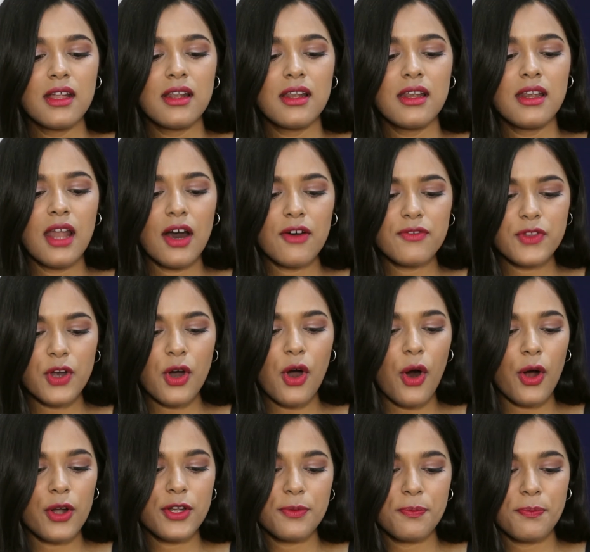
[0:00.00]
Love the
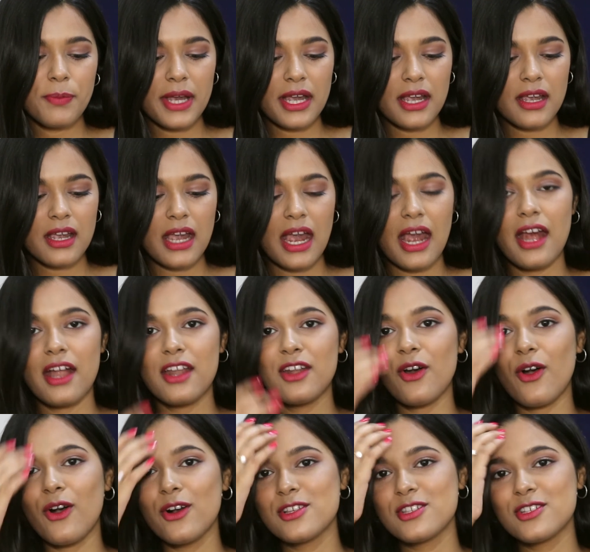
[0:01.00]
hot pink, and
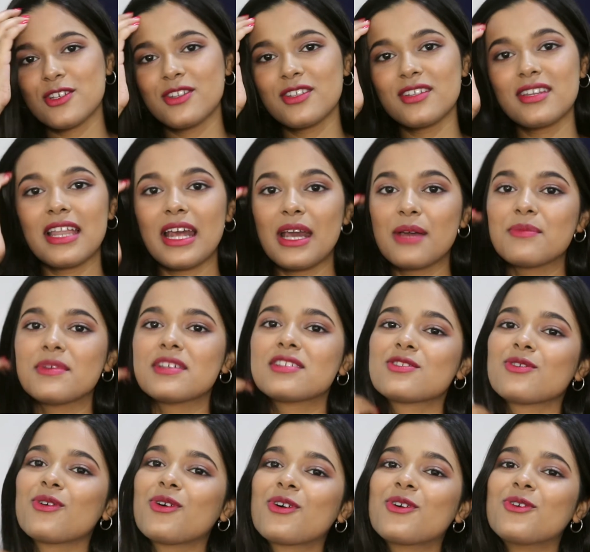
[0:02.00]
also the name is
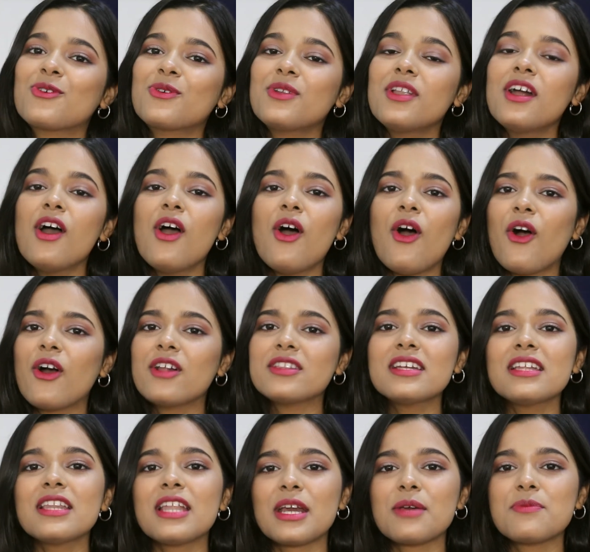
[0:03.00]
so cool. All
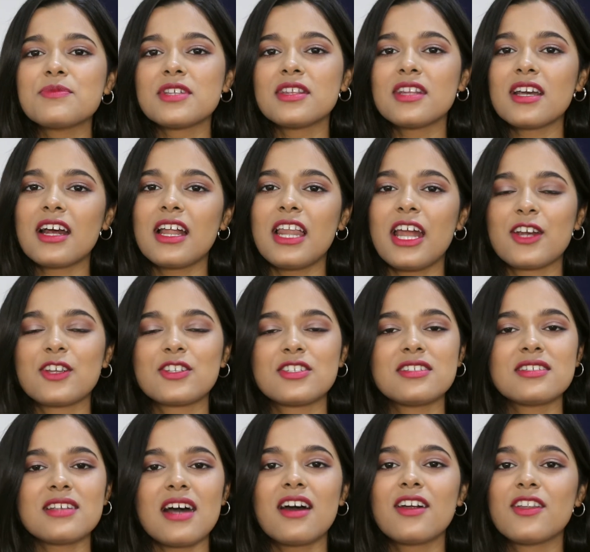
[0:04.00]
the names in the
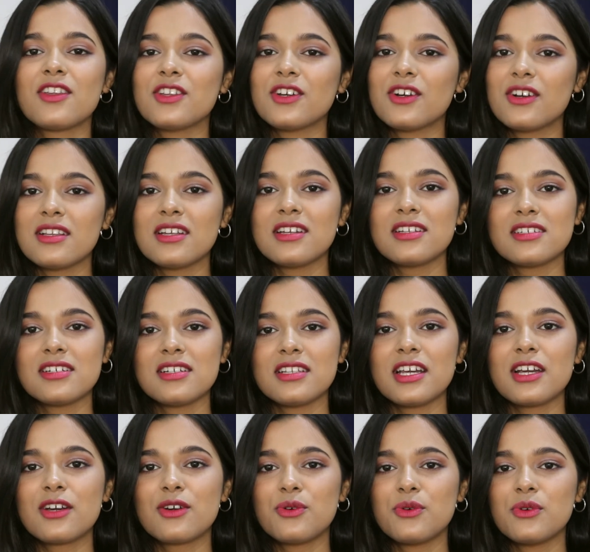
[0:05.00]
collections are
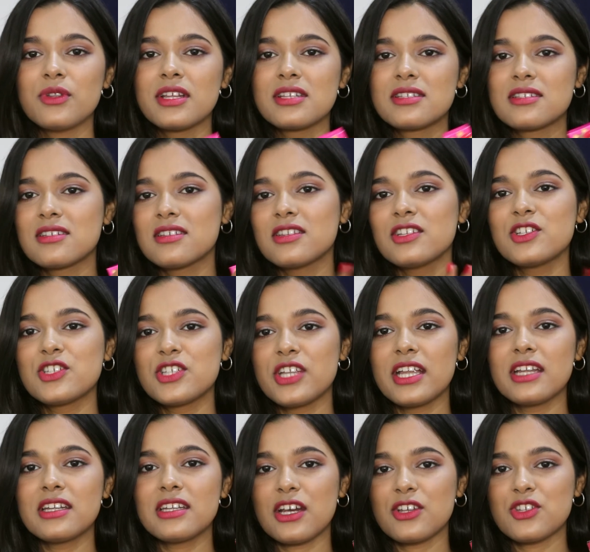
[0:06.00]
really cool. This is in the
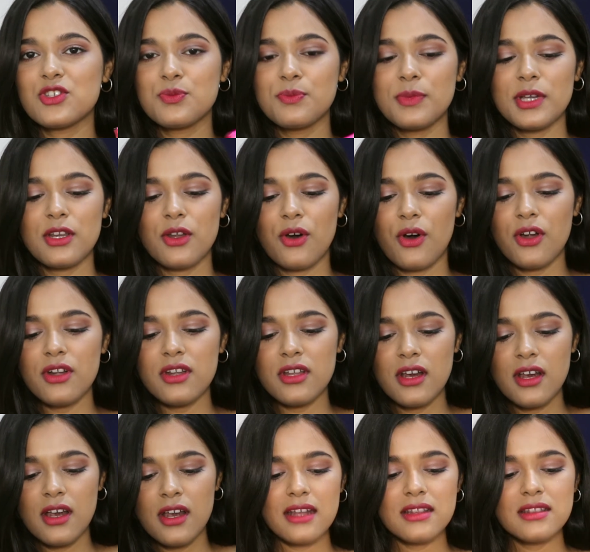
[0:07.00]
shade Touch Me Not.
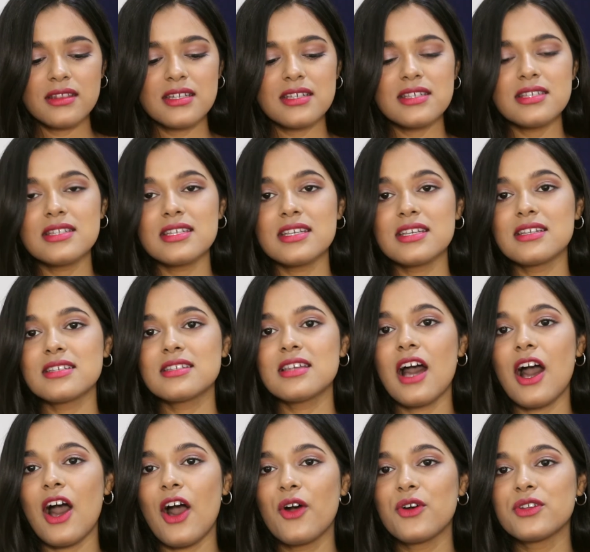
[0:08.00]
And this is
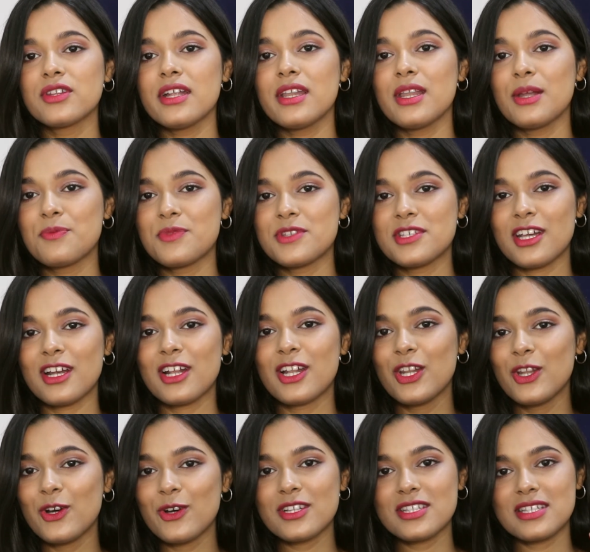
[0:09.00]
how the lipstick
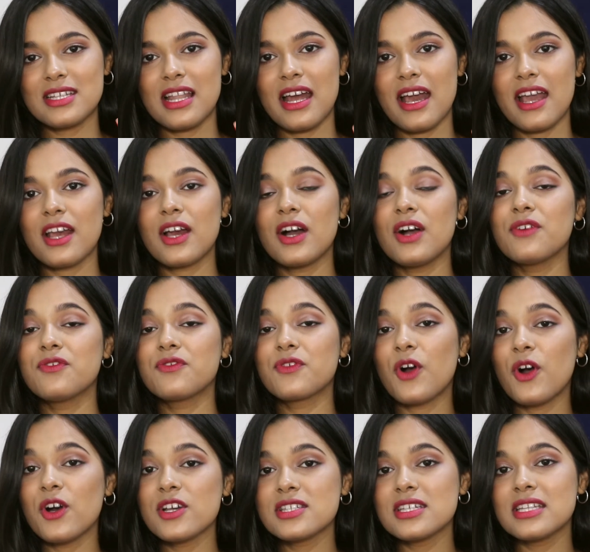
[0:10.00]
looks like. Of
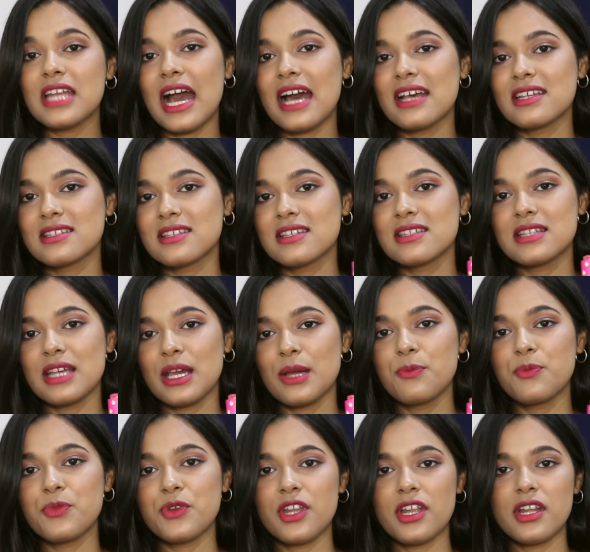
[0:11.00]
course, it has the
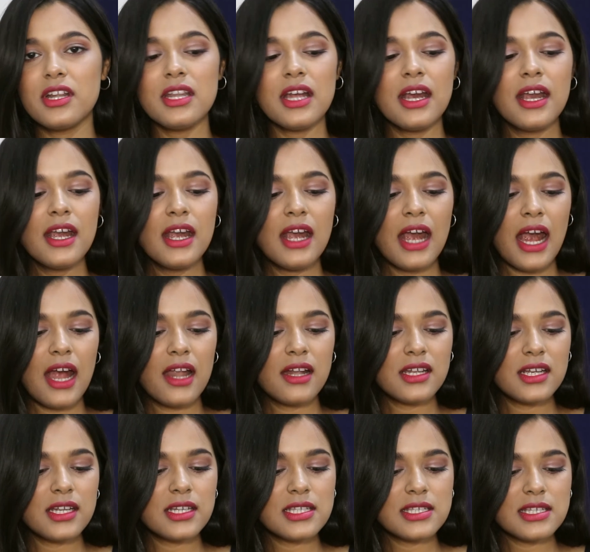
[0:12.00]
same print and
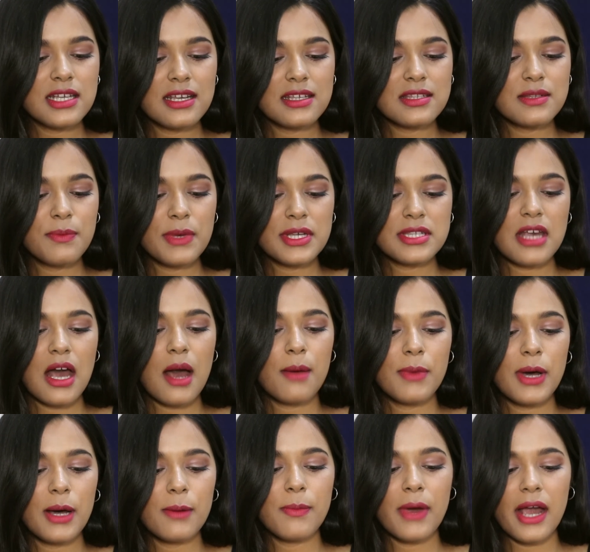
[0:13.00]
it says
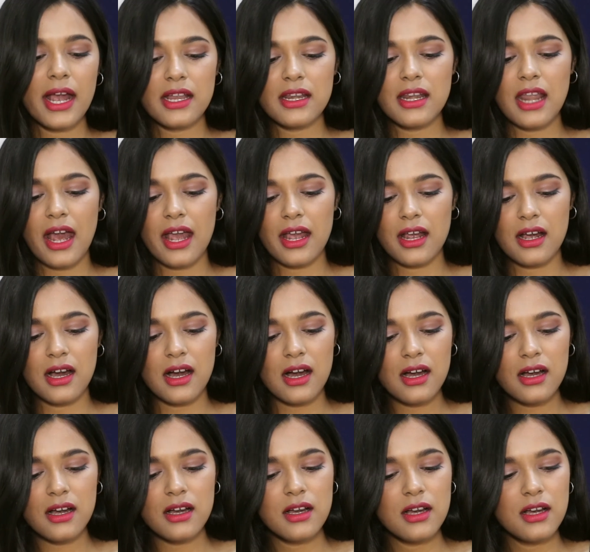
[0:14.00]
Masaba by
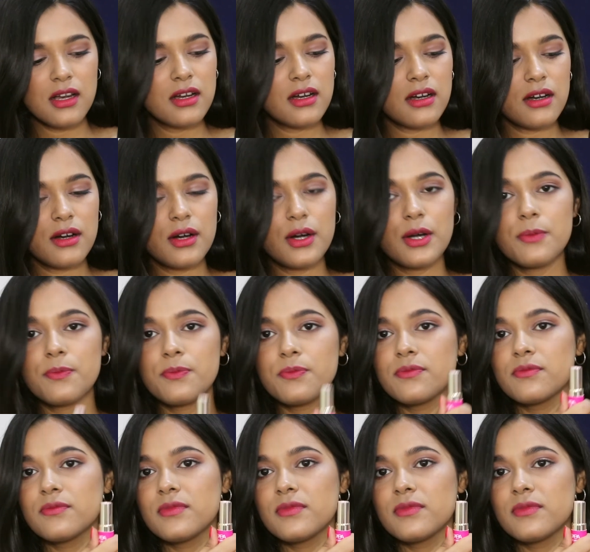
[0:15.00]
Nykaa.